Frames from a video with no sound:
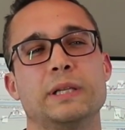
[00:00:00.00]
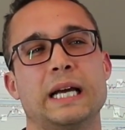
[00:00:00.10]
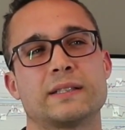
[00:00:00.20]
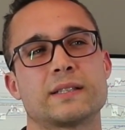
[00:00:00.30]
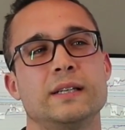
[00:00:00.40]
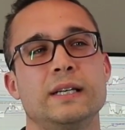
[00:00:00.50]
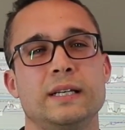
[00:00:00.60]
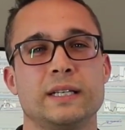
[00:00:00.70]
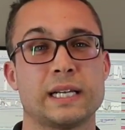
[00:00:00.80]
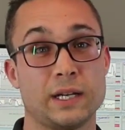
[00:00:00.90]
But that's
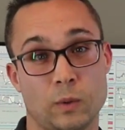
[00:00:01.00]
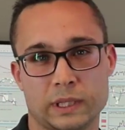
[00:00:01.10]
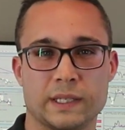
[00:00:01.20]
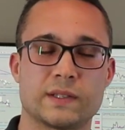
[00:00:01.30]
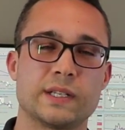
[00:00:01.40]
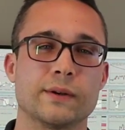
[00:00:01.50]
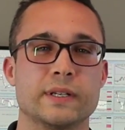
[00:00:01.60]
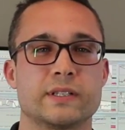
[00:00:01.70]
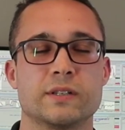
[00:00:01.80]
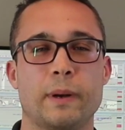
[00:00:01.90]
kind of what this
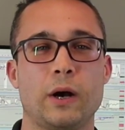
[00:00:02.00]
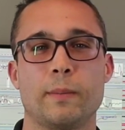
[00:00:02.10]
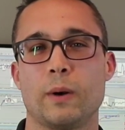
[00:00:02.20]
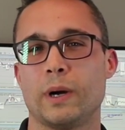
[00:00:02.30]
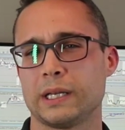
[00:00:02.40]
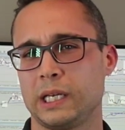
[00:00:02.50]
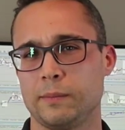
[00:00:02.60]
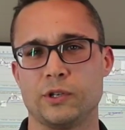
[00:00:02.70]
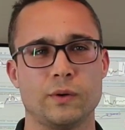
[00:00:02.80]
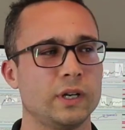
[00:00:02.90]
series is about. But I want to
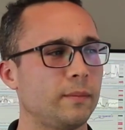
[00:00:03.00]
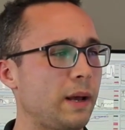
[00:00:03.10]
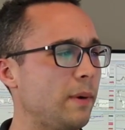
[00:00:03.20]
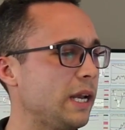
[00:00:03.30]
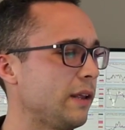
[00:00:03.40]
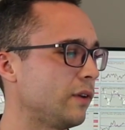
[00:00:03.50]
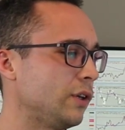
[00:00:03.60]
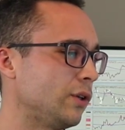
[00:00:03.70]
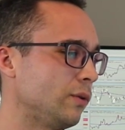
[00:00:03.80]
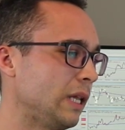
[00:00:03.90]
keep doing them. I might
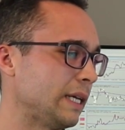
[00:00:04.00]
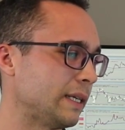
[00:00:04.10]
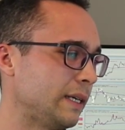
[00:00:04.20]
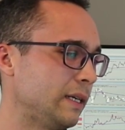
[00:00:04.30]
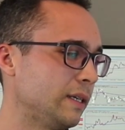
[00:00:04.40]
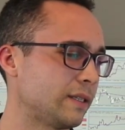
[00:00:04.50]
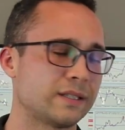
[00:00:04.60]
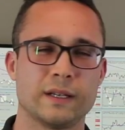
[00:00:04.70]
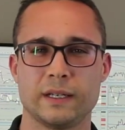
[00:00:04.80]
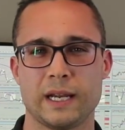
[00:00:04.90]
even do like a
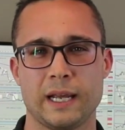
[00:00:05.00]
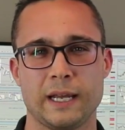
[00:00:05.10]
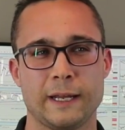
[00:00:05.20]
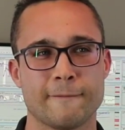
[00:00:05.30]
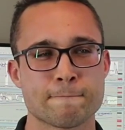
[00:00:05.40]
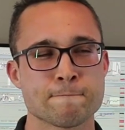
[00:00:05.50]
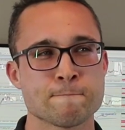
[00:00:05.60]
Sunday,